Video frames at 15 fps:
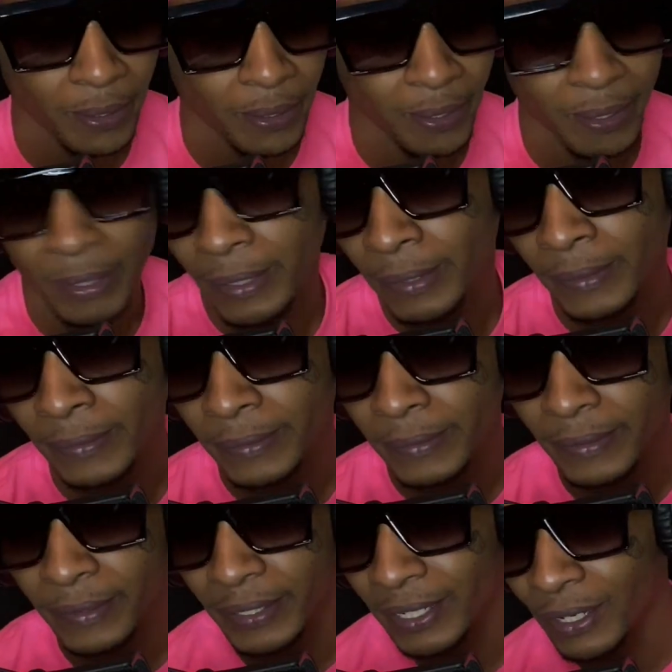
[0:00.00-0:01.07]
And
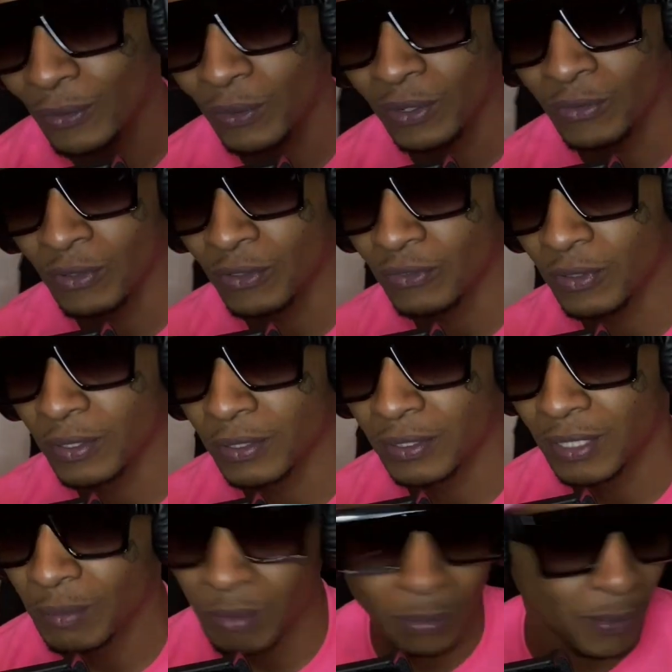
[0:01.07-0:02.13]
he don't want to run for the
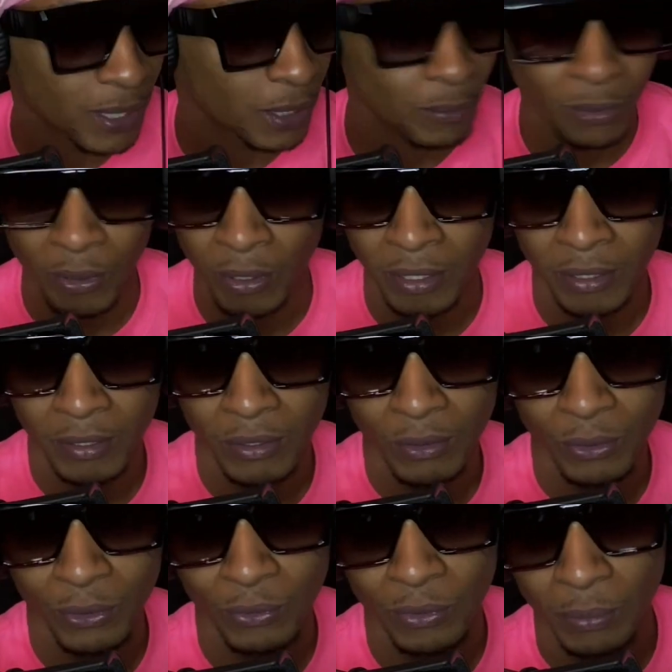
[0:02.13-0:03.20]
Democratic Party
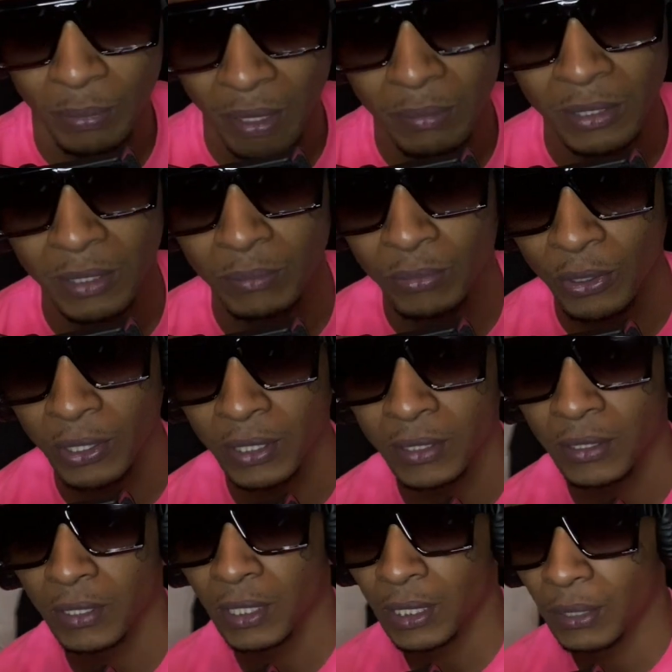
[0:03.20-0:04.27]
or the Republican Party,
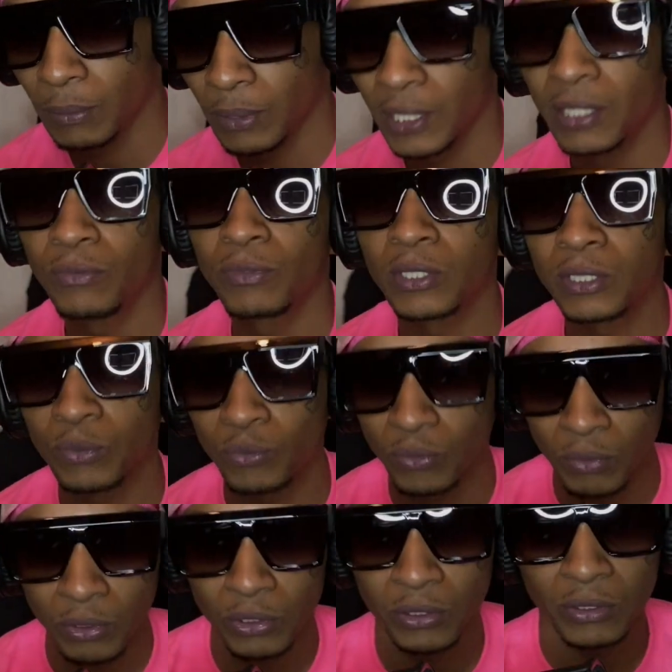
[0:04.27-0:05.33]
but he want to
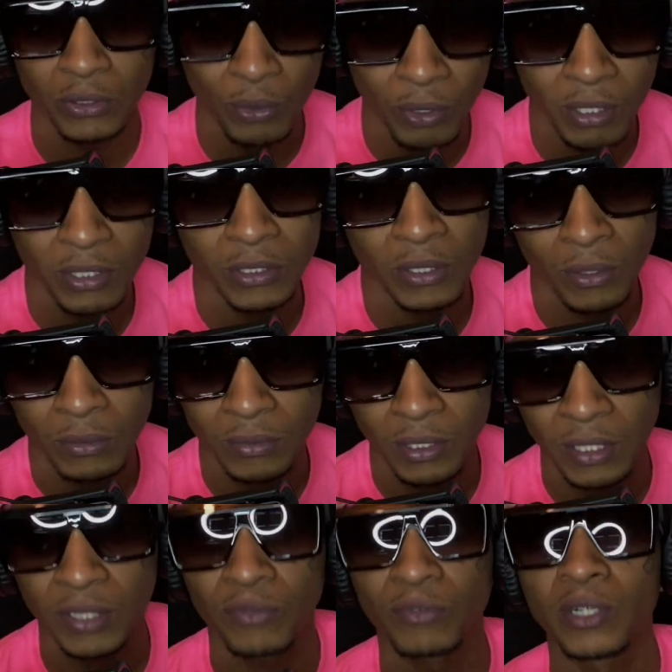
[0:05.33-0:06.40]
start his own
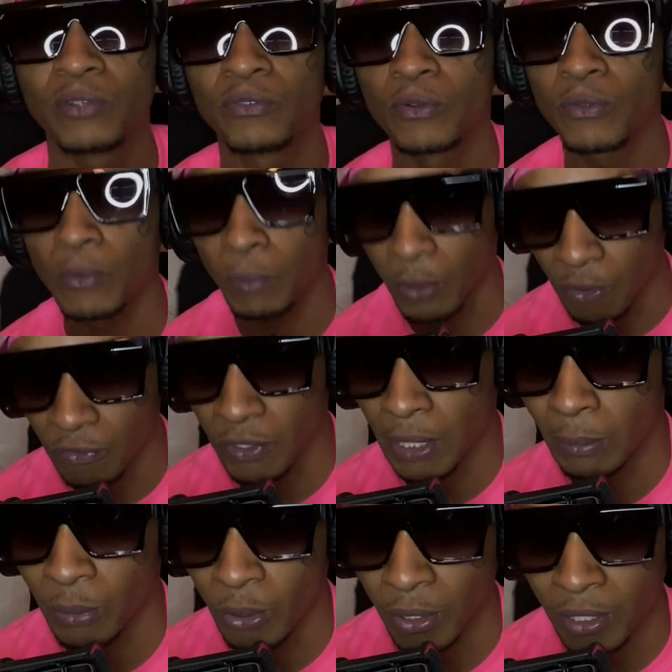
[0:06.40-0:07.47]
thing and run for the birthday
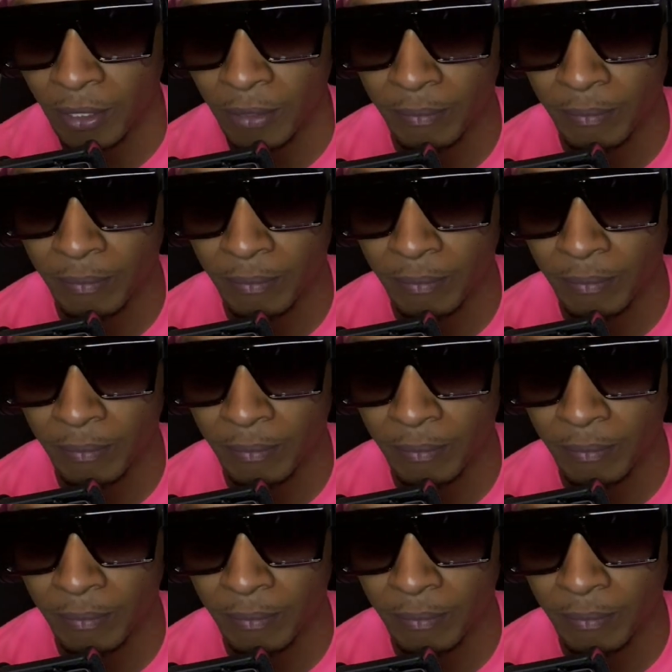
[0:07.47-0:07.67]
party.